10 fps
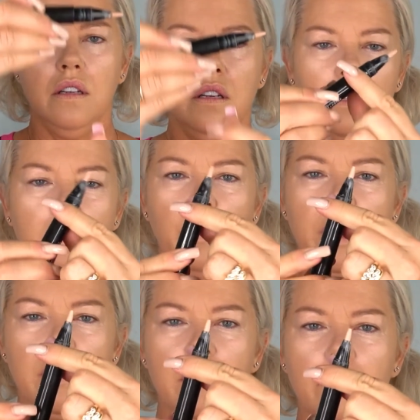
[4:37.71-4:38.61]
little
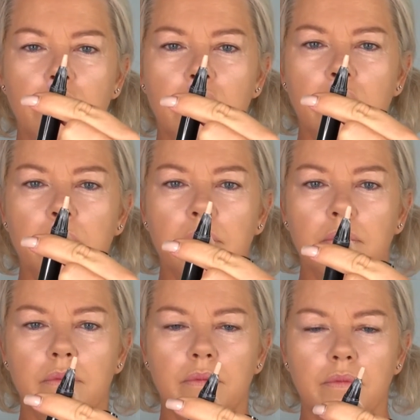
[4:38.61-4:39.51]
pencil type.
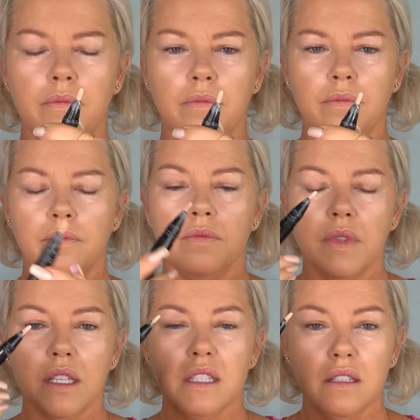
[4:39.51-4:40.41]

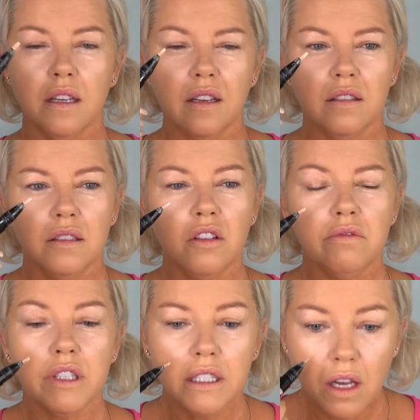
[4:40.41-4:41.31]
It's a
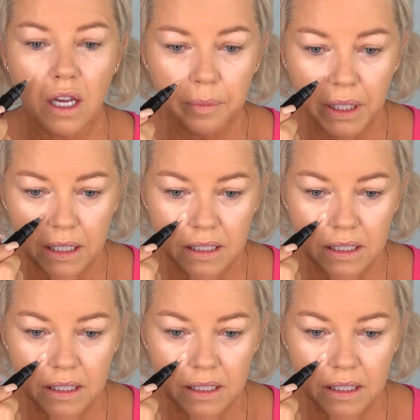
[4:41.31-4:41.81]
really light pink,